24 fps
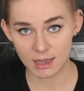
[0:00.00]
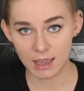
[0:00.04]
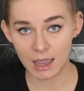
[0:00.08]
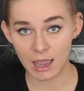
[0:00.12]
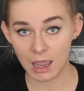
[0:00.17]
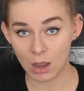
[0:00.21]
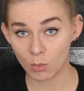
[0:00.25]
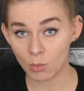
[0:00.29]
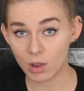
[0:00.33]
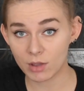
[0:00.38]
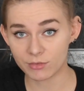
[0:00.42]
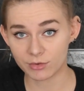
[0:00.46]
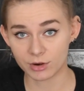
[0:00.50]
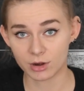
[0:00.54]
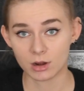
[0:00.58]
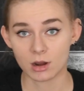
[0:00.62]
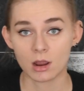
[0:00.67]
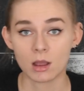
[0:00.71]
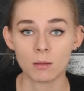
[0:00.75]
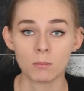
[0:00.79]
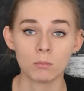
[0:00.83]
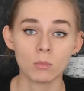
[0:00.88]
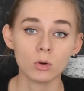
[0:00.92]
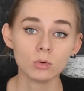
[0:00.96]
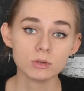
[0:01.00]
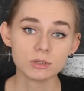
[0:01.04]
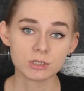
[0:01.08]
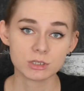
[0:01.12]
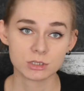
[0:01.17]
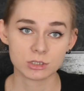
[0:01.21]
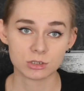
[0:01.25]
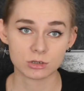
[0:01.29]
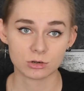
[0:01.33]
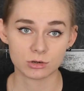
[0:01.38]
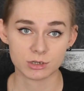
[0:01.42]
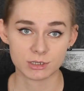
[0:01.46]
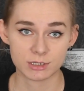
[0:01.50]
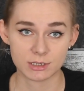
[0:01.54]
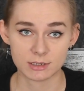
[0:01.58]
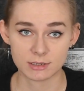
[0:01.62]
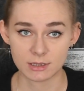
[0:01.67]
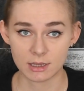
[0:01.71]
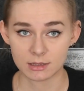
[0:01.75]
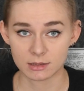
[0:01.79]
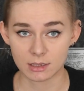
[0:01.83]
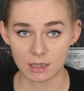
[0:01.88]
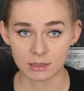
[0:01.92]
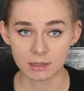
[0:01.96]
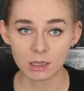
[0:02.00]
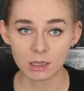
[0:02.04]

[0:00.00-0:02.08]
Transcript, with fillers: However, most sources and